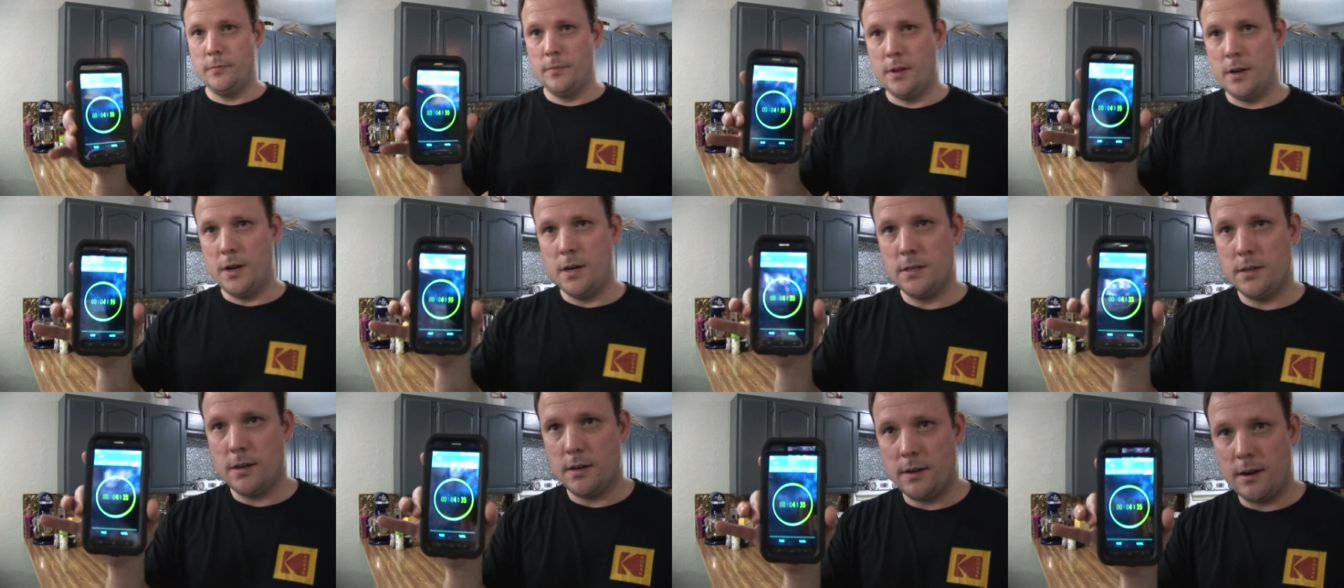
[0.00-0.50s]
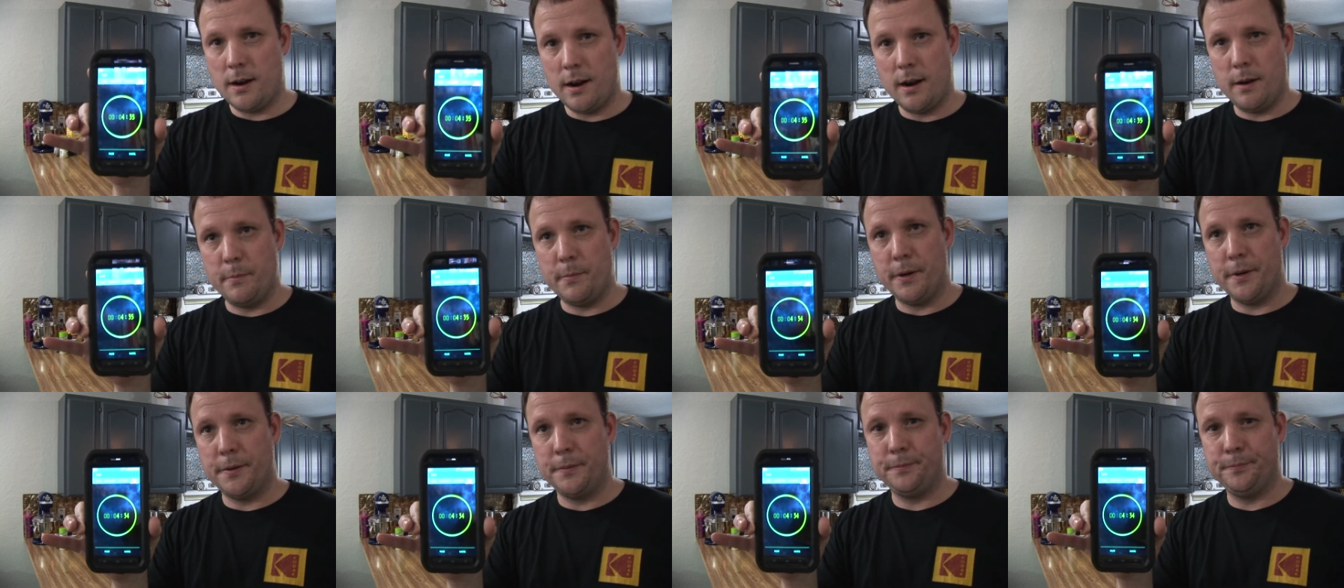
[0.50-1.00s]
There's our
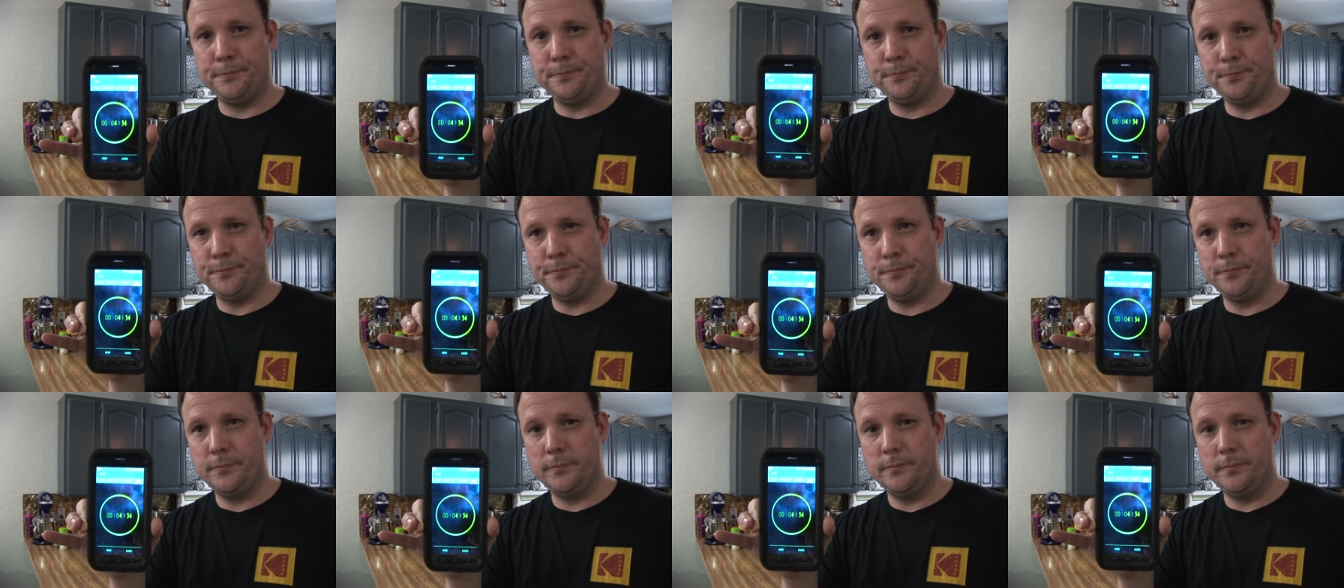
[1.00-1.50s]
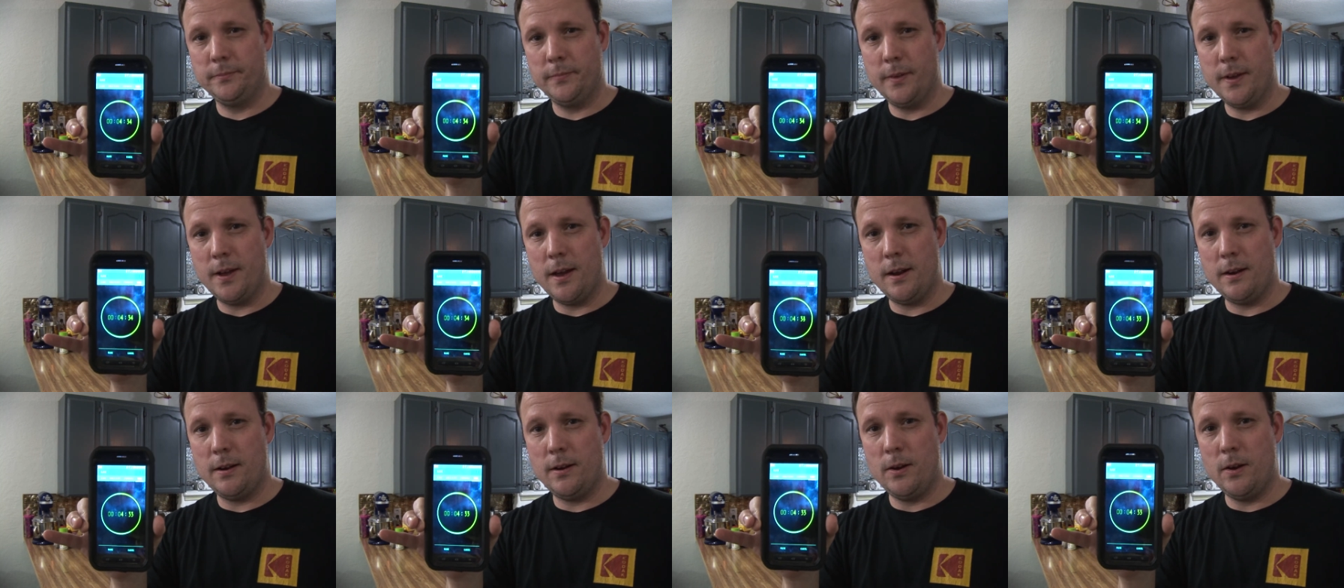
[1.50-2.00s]
timer.
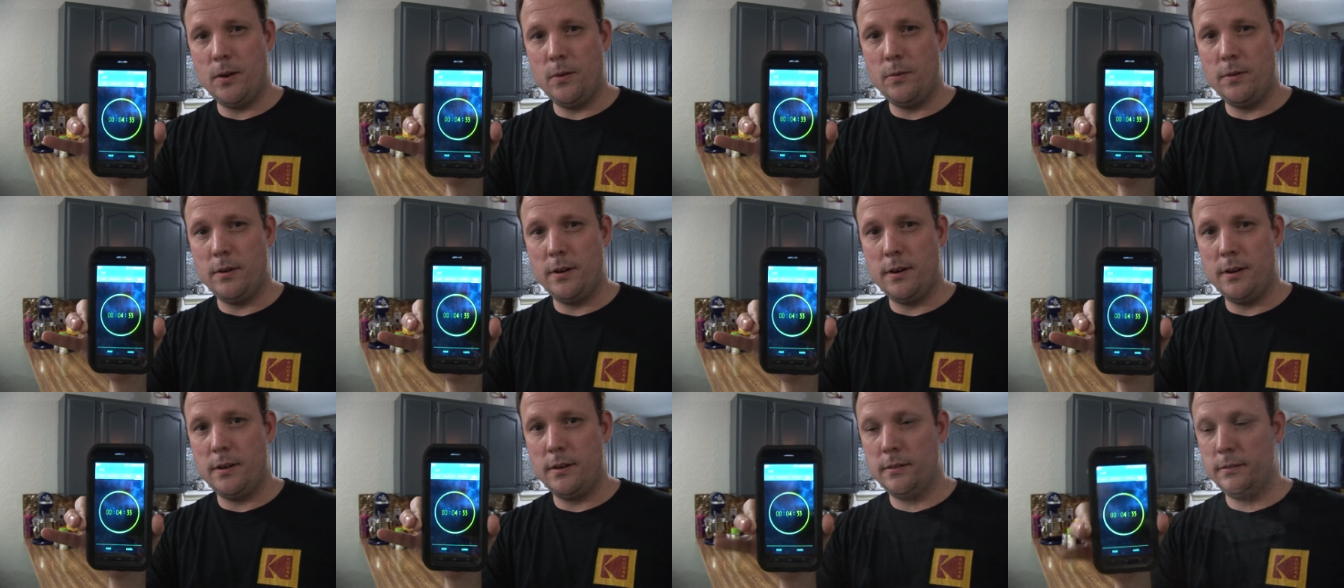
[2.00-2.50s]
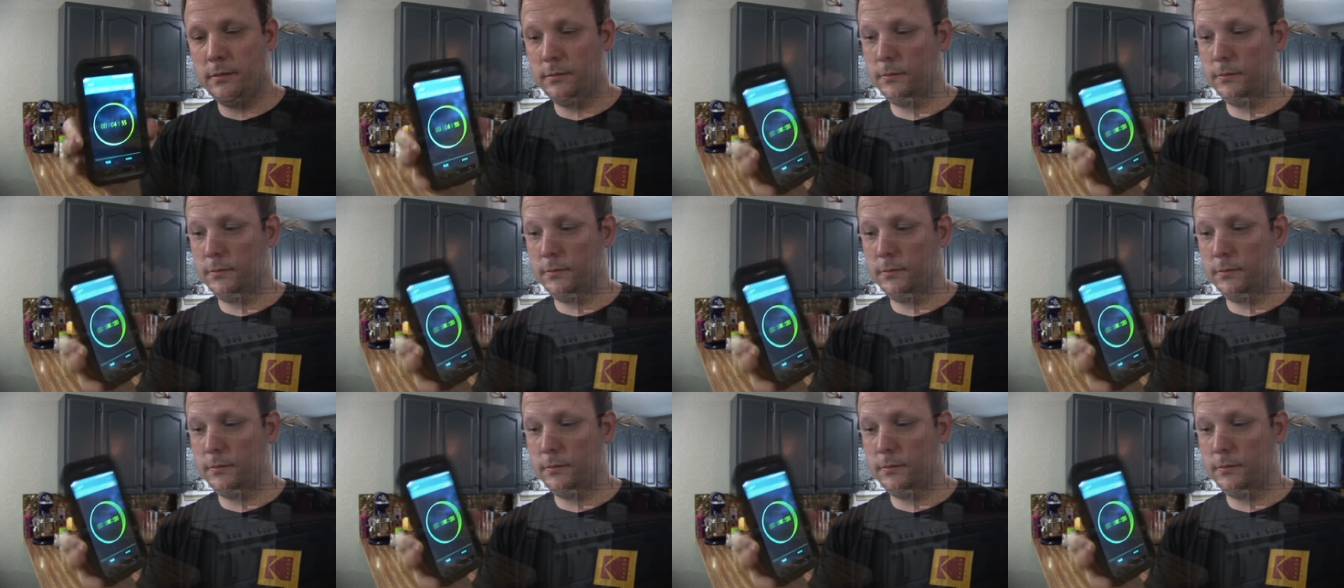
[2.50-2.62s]
Got it going, huh?